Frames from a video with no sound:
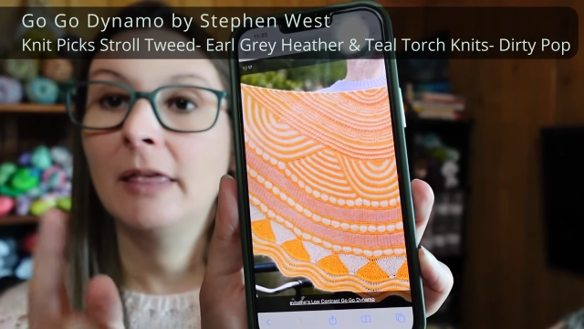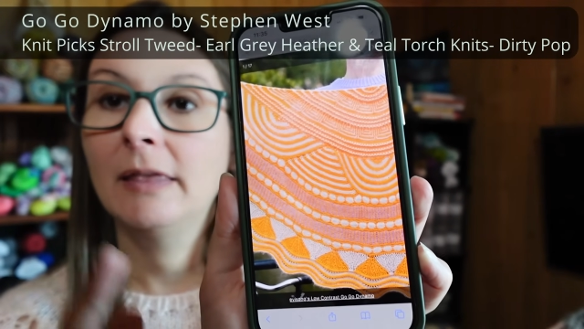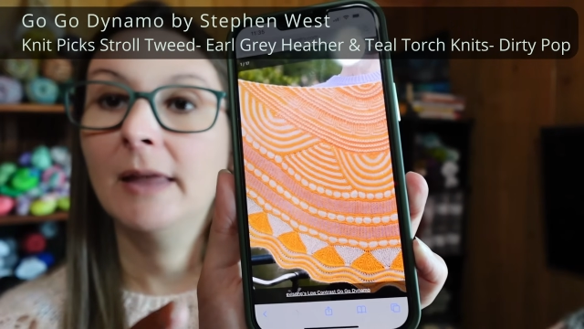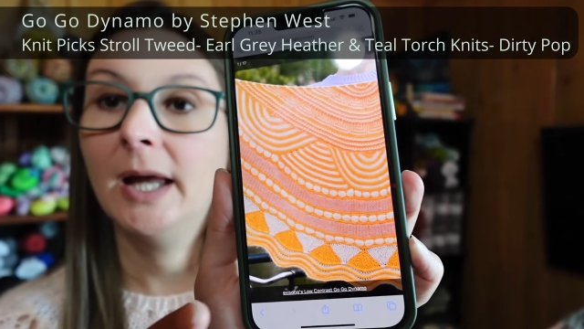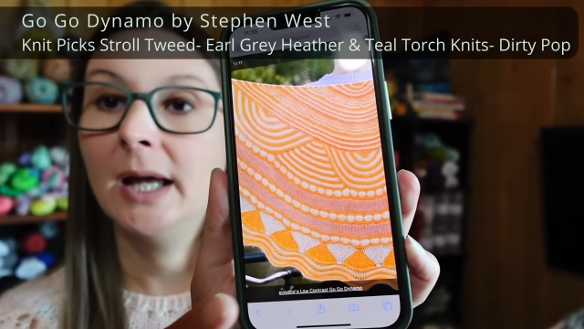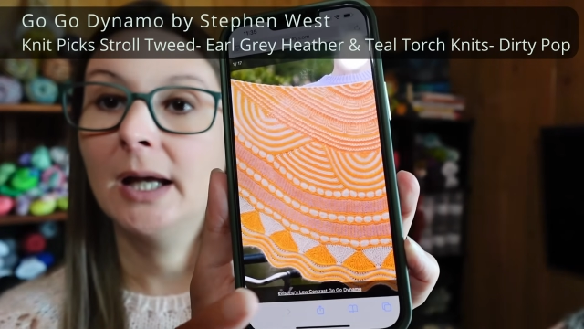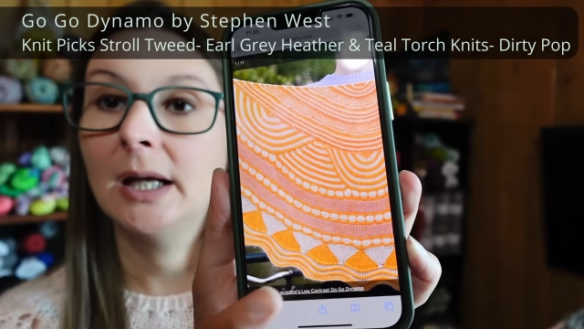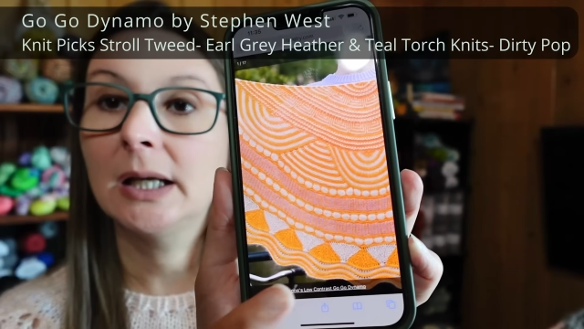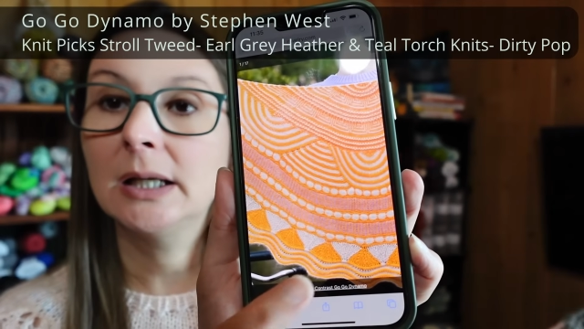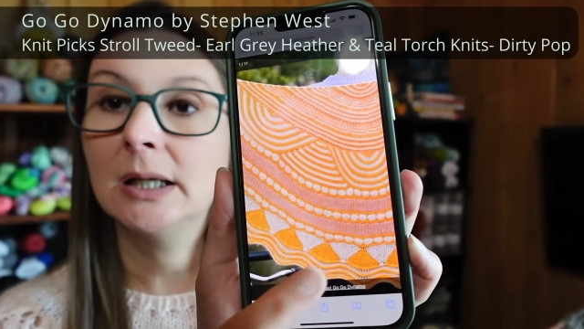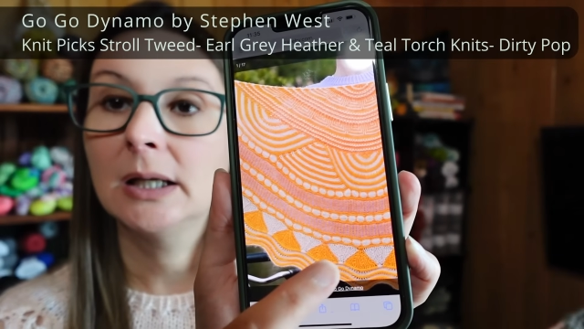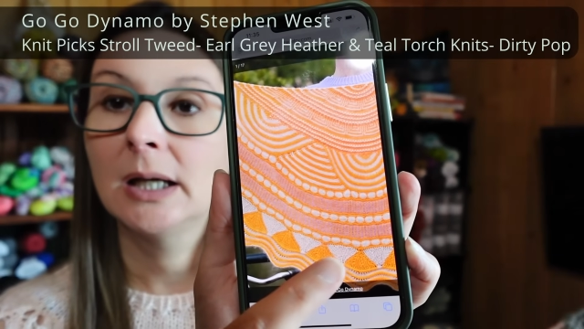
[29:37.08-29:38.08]

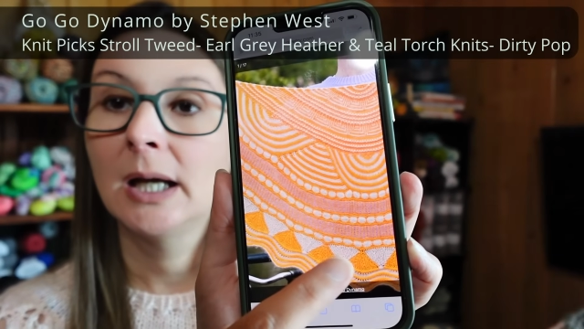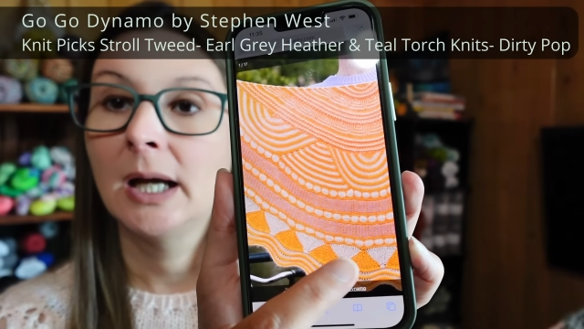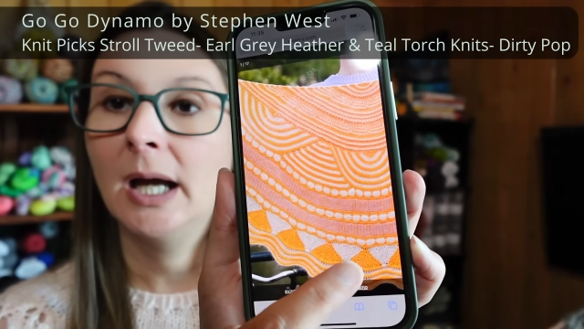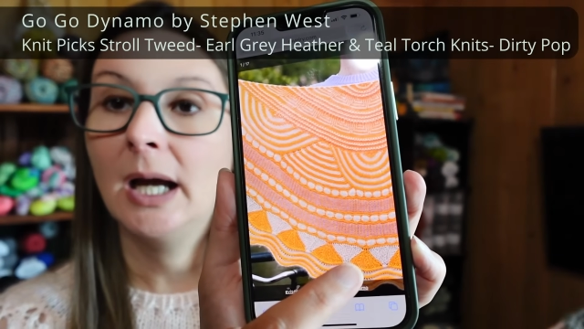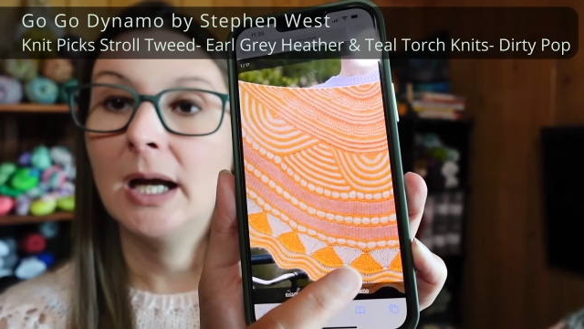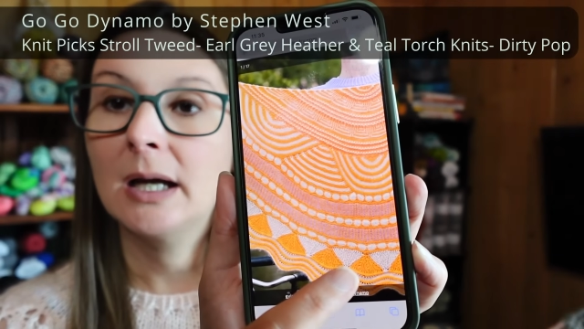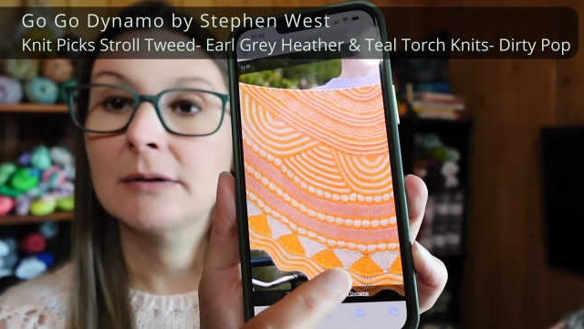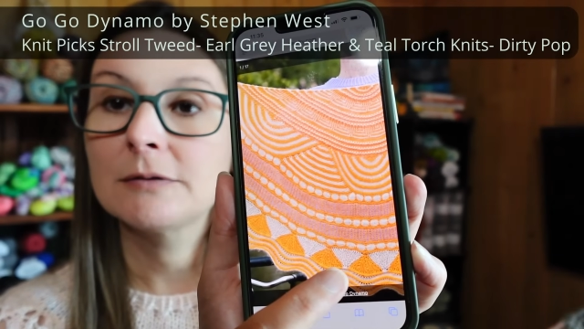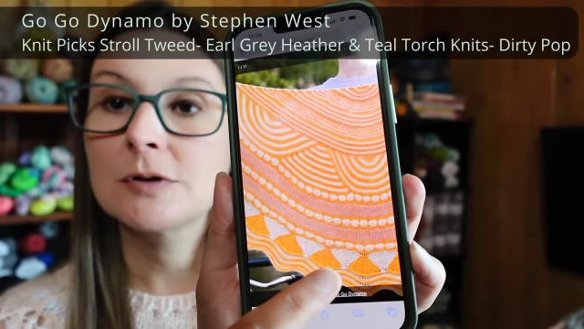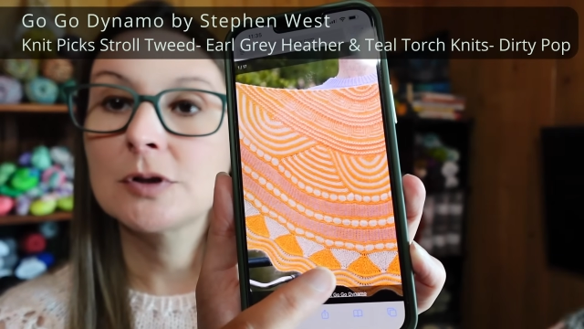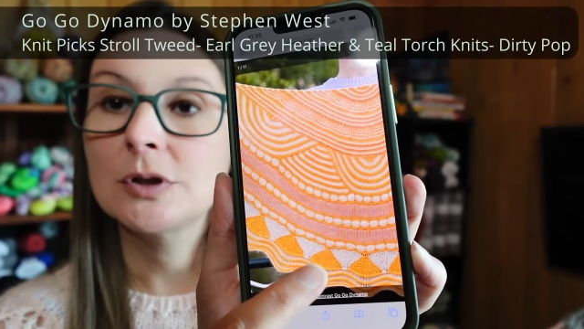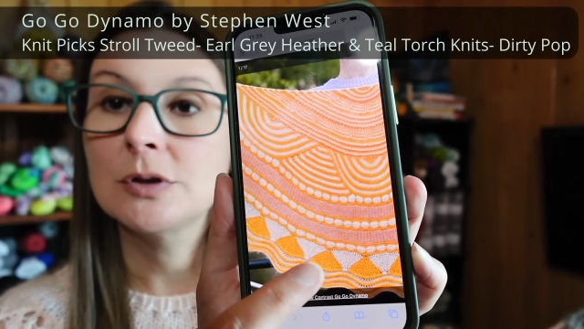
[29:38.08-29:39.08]
Then
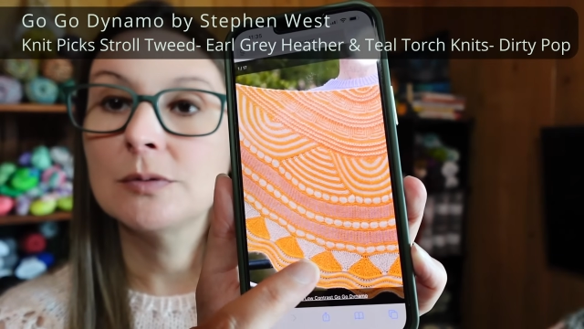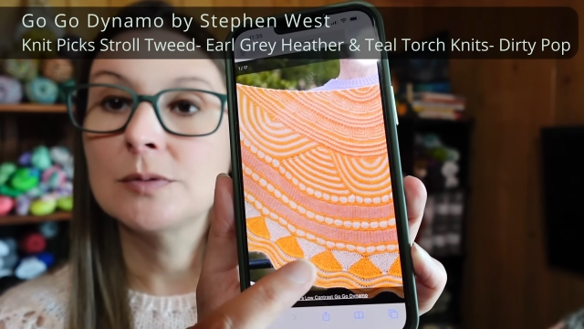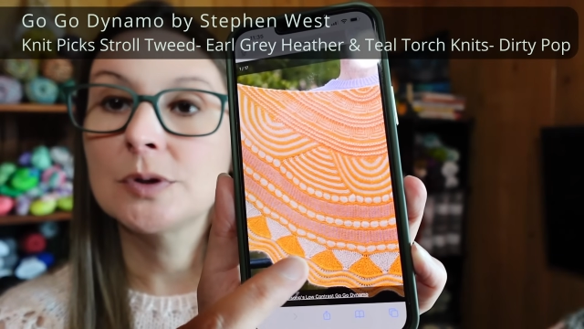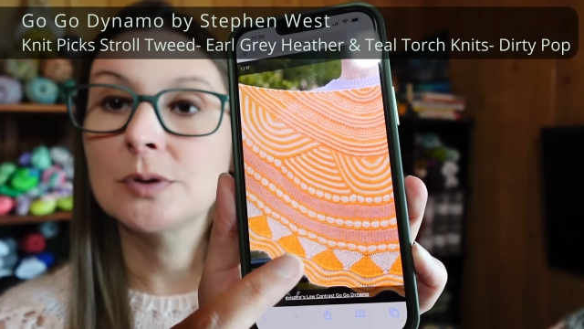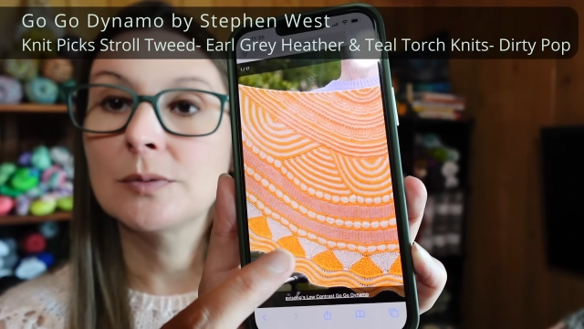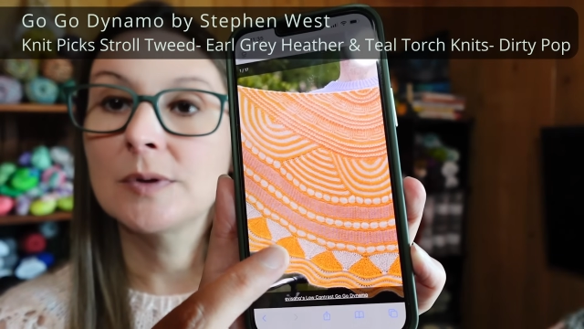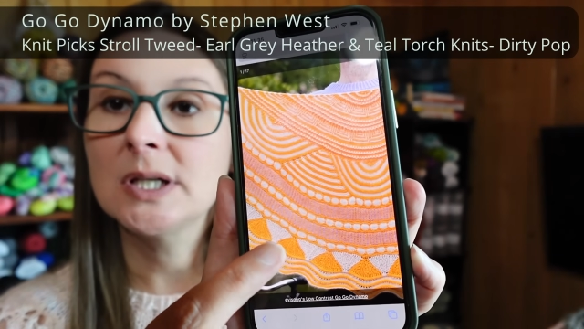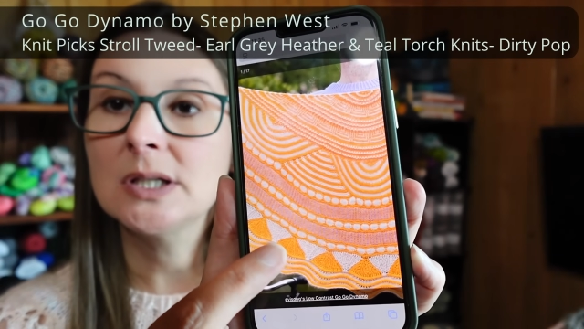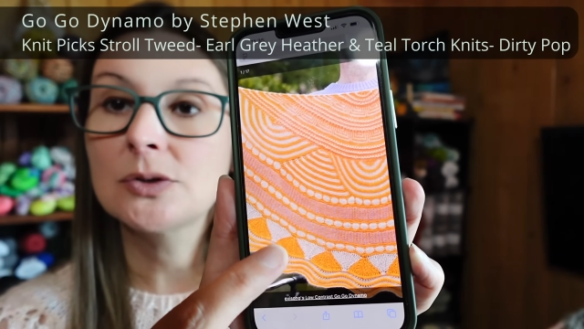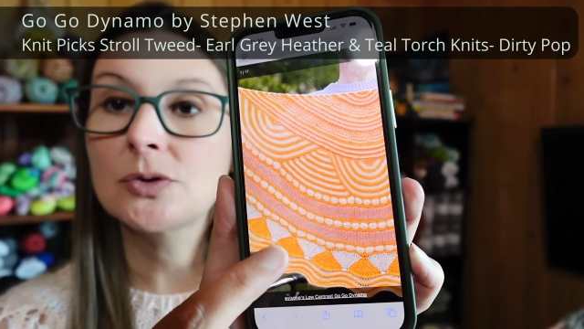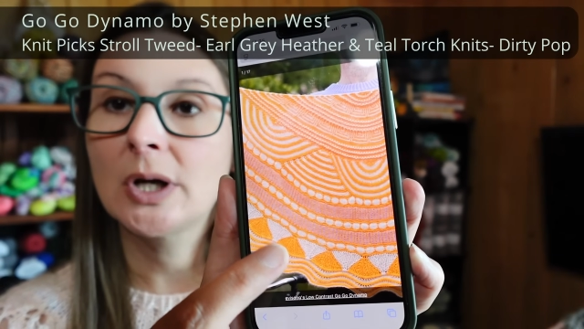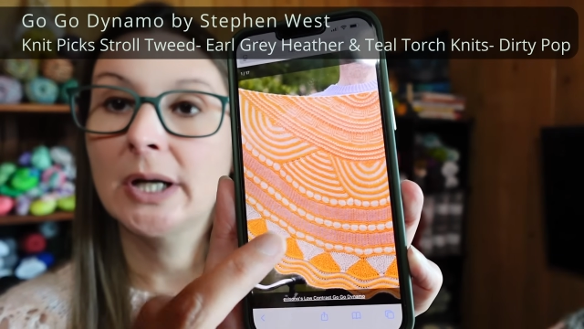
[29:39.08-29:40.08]
after you do
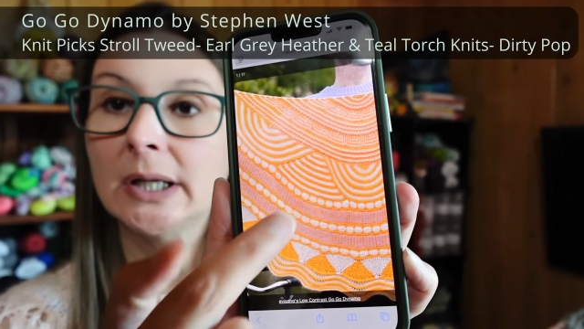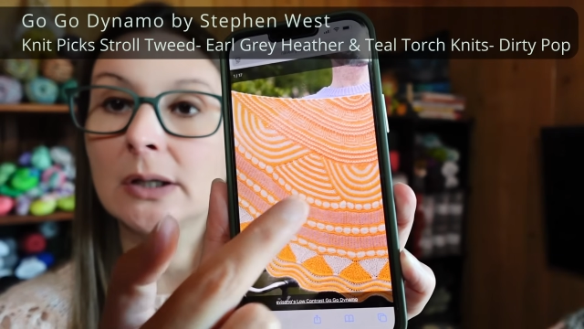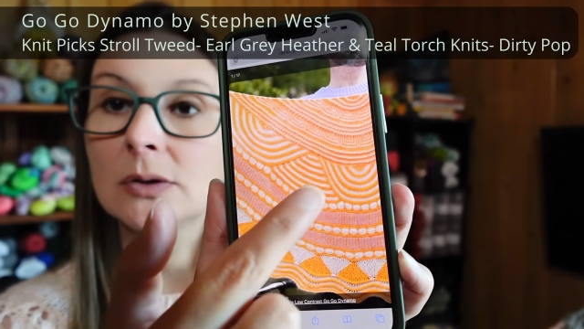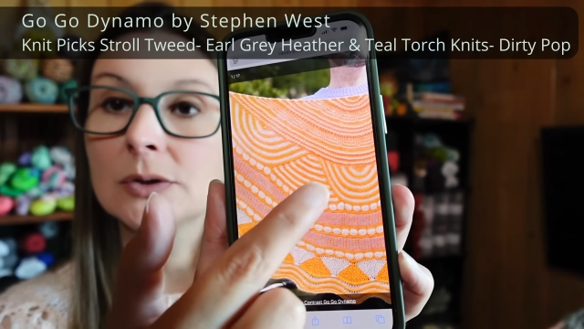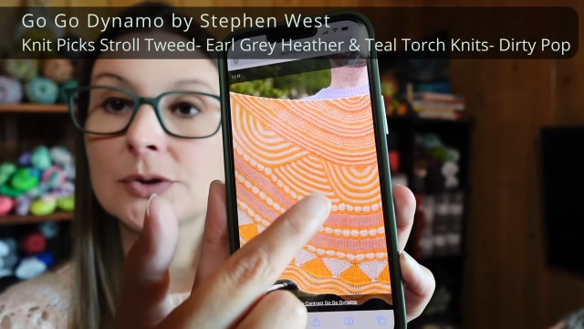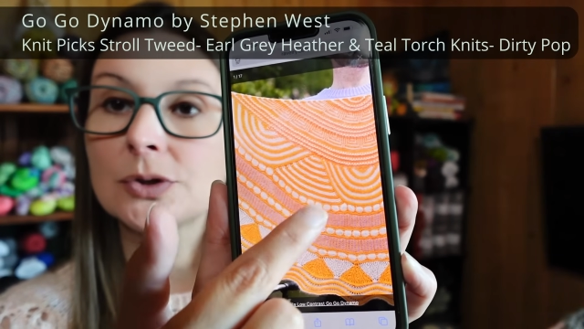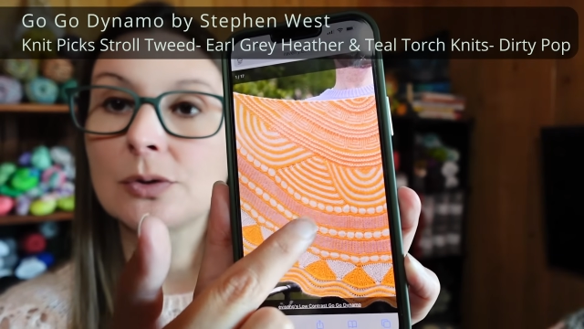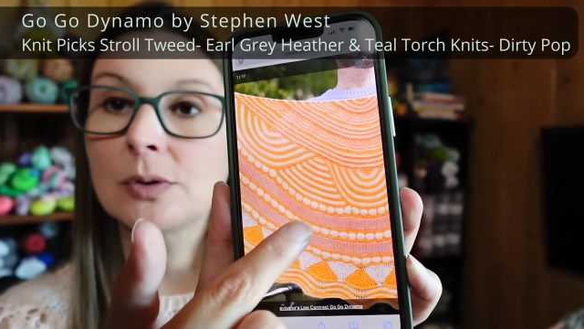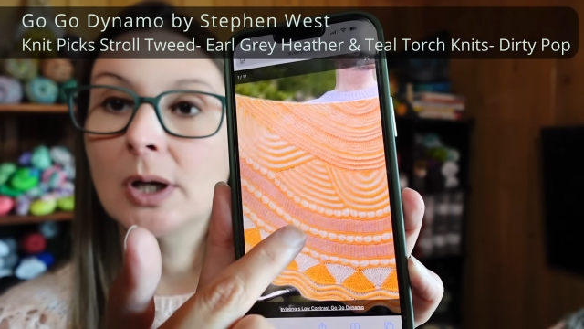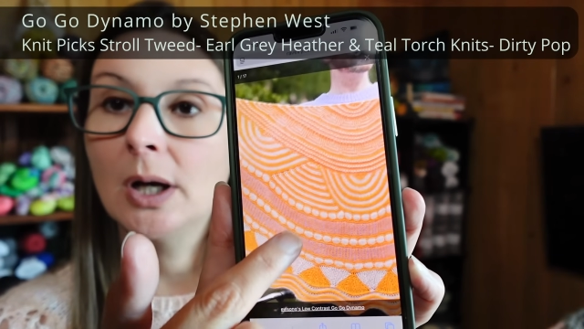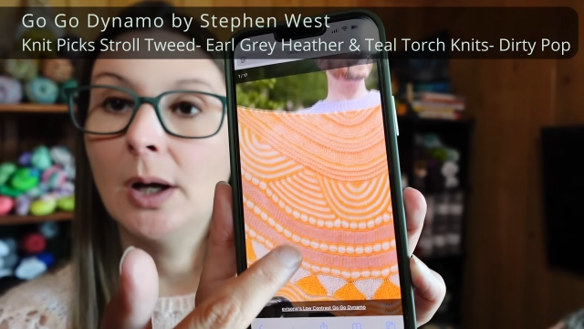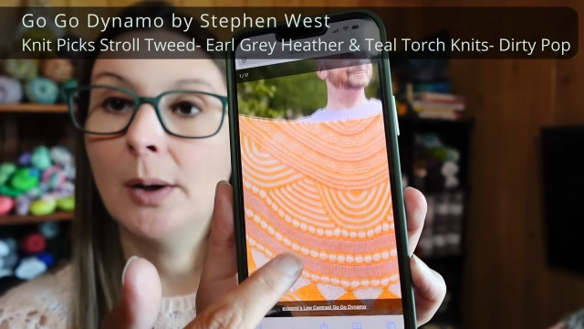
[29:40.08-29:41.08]
these triangles, you
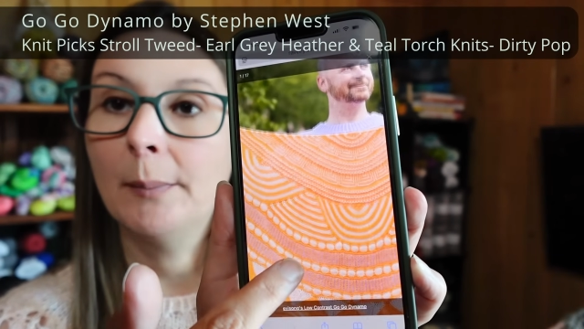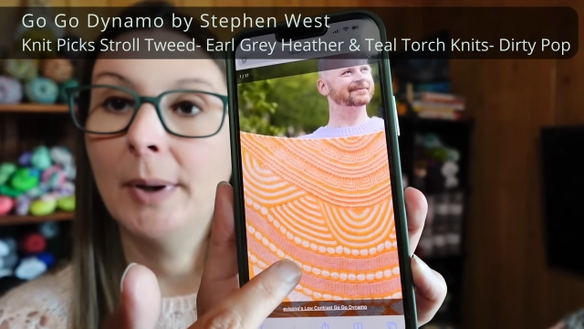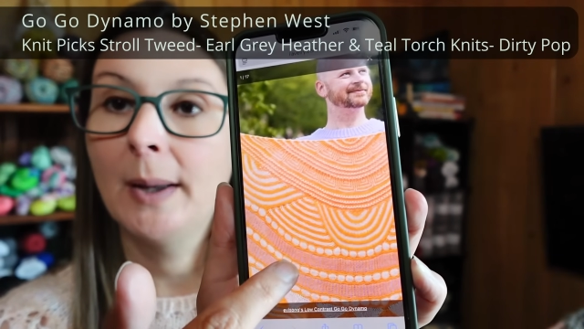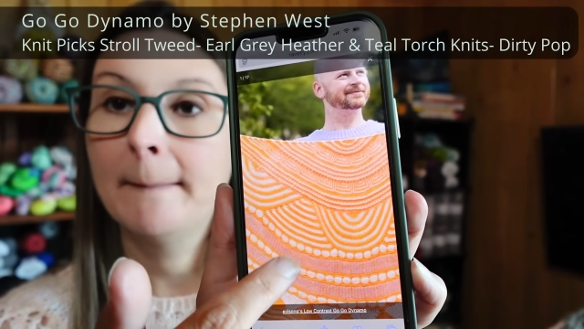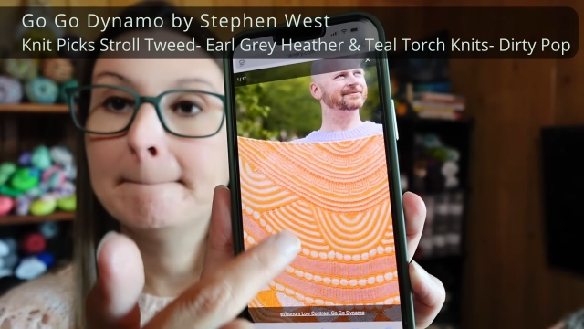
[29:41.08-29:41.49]
come